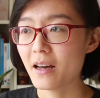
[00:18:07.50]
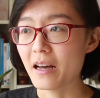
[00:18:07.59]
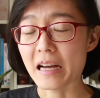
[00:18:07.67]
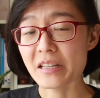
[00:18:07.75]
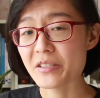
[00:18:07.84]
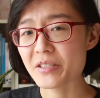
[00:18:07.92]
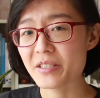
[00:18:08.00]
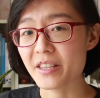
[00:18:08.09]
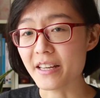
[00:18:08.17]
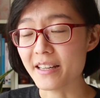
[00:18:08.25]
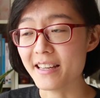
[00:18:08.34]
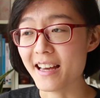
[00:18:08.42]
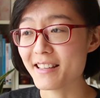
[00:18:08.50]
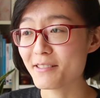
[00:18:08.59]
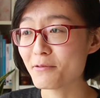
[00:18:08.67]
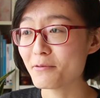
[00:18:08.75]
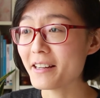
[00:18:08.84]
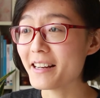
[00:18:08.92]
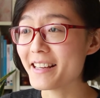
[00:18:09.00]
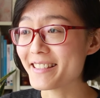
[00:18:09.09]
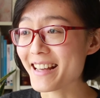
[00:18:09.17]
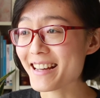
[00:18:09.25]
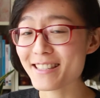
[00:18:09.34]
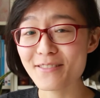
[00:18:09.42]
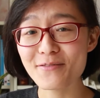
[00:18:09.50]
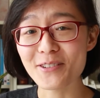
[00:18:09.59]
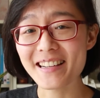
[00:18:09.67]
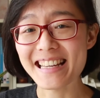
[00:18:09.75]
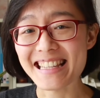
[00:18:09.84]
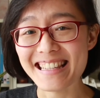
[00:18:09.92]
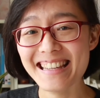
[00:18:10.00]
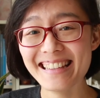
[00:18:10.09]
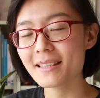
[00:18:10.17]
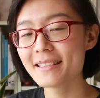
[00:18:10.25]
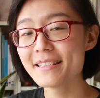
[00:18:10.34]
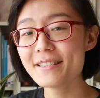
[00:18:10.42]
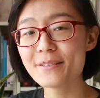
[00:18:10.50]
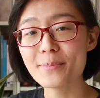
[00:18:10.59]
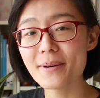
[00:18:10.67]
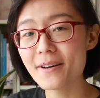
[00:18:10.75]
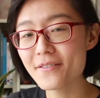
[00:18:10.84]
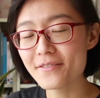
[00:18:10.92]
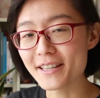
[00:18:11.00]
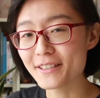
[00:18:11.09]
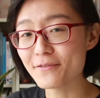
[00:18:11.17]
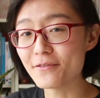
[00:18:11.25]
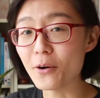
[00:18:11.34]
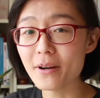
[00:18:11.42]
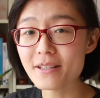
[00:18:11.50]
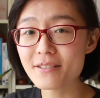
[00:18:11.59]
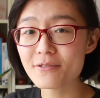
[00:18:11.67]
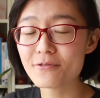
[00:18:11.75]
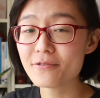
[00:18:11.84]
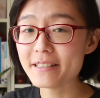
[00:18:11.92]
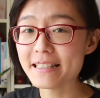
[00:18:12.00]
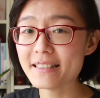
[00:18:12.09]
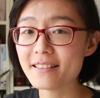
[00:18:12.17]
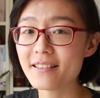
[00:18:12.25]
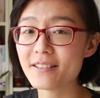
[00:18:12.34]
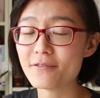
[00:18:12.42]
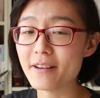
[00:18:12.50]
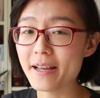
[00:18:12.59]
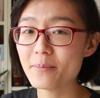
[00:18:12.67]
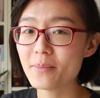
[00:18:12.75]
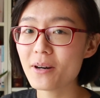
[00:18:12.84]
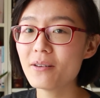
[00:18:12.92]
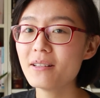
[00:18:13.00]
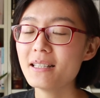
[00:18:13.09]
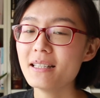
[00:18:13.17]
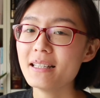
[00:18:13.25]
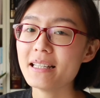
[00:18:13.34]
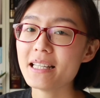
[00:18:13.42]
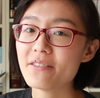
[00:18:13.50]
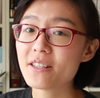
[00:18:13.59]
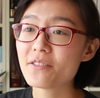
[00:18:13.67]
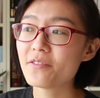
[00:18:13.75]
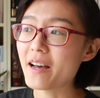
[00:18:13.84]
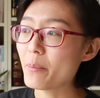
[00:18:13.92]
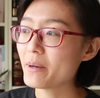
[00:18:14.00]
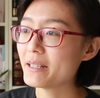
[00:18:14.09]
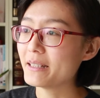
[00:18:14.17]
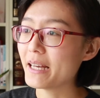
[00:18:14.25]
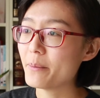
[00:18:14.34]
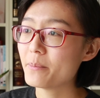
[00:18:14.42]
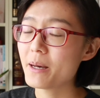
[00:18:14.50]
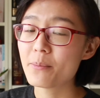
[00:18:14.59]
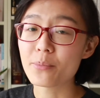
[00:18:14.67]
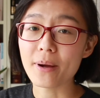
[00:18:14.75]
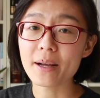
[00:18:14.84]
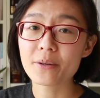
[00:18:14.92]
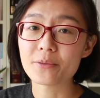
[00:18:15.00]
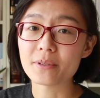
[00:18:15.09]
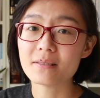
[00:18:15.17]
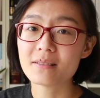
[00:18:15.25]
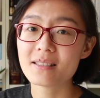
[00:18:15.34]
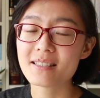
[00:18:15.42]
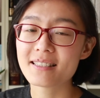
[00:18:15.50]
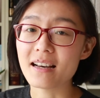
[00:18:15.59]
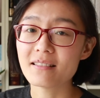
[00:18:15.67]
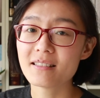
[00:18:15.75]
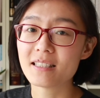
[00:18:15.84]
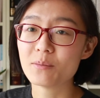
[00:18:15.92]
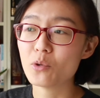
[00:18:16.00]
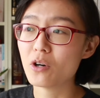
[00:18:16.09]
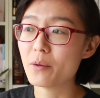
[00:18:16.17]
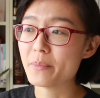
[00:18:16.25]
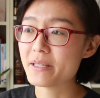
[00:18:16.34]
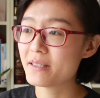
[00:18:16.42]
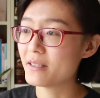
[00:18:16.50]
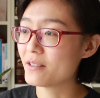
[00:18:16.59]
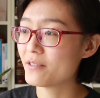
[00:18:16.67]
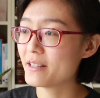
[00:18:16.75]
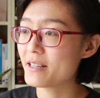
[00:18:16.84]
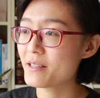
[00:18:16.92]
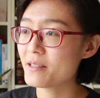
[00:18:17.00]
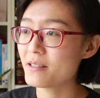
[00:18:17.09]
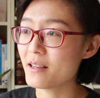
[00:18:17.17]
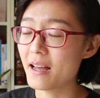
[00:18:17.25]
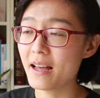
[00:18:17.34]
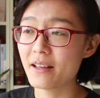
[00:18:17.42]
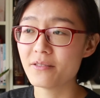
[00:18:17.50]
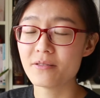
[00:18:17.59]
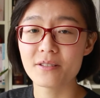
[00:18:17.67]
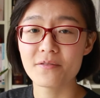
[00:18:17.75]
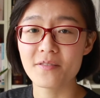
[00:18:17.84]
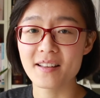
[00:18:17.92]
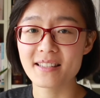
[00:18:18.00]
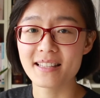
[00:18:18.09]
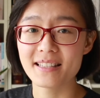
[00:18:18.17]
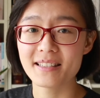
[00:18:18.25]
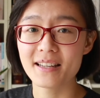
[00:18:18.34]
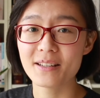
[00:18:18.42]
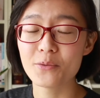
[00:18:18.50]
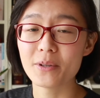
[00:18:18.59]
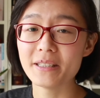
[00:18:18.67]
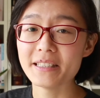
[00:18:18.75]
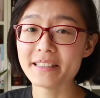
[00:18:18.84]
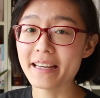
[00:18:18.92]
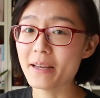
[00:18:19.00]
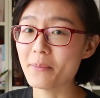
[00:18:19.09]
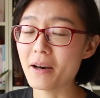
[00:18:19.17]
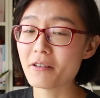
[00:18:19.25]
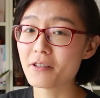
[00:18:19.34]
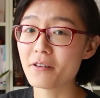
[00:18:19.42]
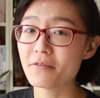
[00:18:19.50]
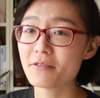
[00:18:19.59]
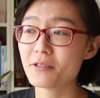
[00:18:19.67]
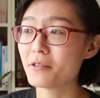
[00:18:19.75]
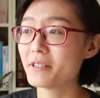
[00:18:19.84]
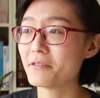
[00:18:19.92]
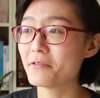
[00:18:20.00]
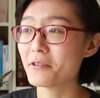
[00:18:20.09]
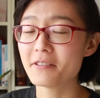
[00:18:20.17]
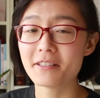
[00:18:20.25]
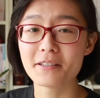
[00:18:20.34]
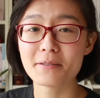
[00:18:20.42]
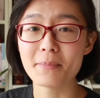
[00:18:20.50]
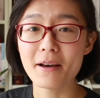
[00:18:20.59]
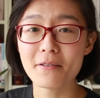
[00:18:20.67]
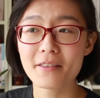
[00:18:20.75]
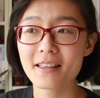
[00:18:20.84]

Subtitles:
I just think he has a really sexy voice. It's the perfect voice to read The Rainbow. Even the family name Ranguin sounded more mysterious and fascinating when it came out of Tony Foster's mouth.